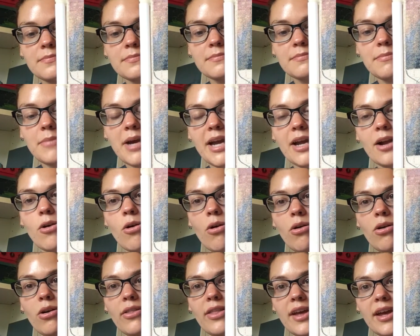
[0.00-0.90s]
my
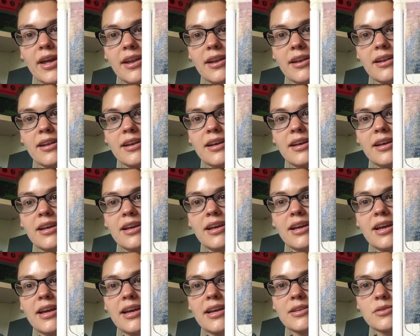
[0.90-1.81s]
goal then
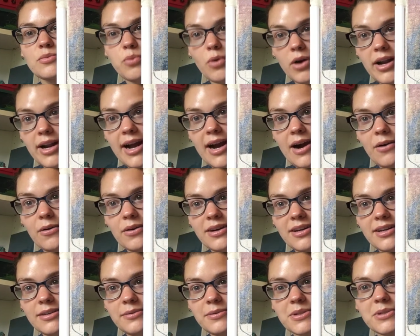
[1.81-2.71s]
is 1
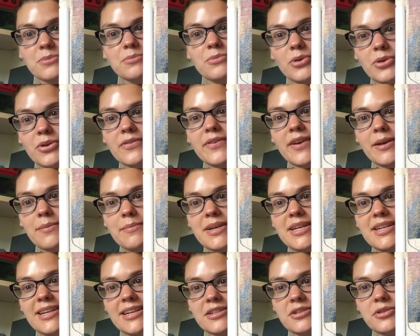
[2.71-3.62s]
hour, which will motivate
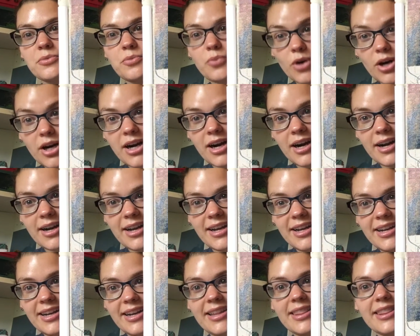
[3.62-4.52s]
me to actually work on
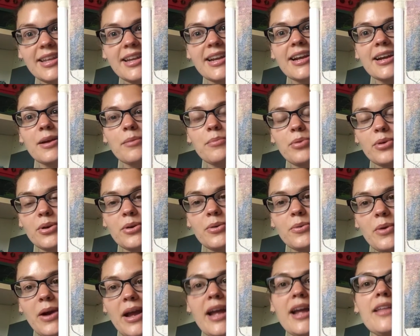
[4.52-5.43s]
it, and then I can put it
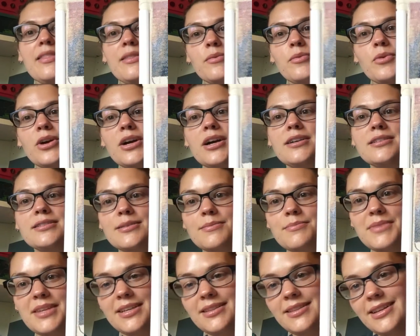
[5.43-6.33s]
away and then work on
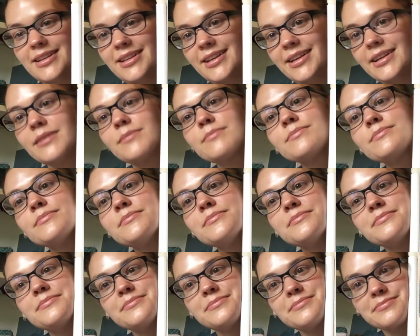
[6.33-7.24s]
something that
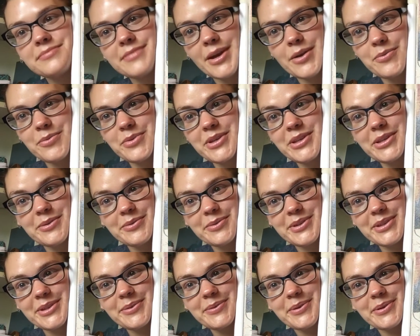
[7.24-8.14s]
I really,
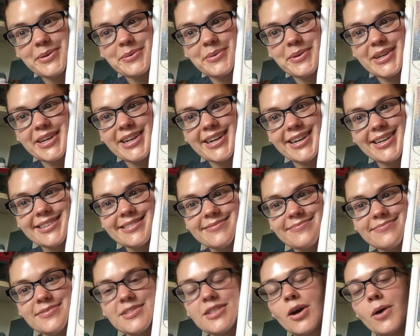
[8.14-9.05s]
really want to work on.
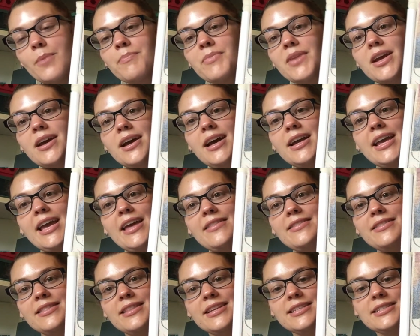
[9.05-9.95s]
So
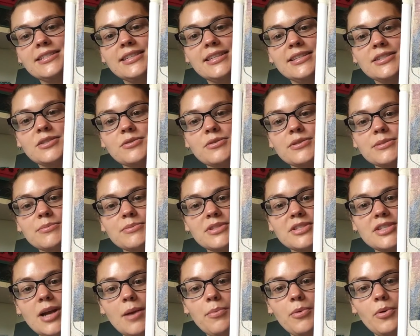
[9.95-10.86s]
again, this is Christmas
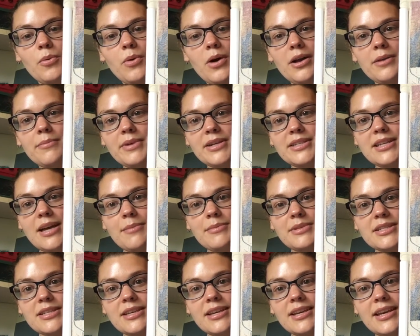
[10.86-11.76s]
Chapel 1 by
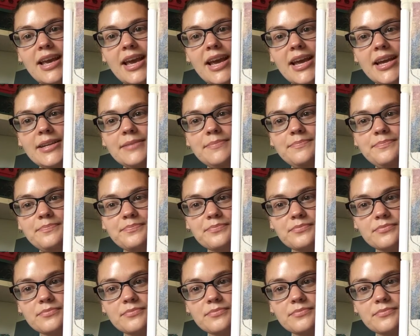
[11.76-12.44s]
Thomas Kincaid.